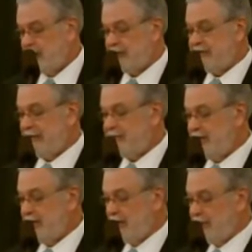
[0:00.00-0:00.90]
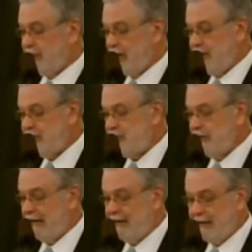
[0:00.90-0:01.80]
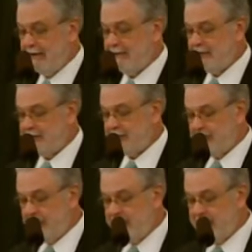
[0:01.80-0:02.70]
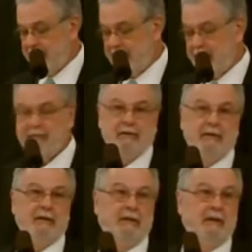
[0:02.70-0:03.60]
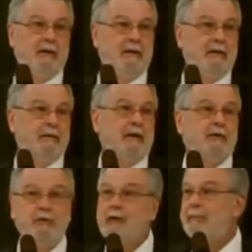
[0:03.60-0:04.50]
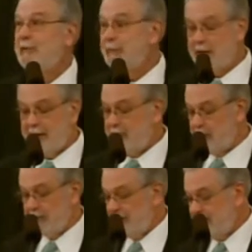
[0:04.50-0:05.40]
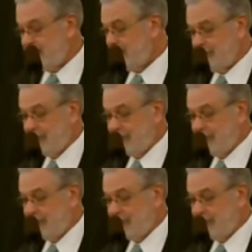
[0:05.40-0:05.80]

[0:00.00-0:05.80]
They're accepting of racial and ethnic diversity. They grew up among immigrants.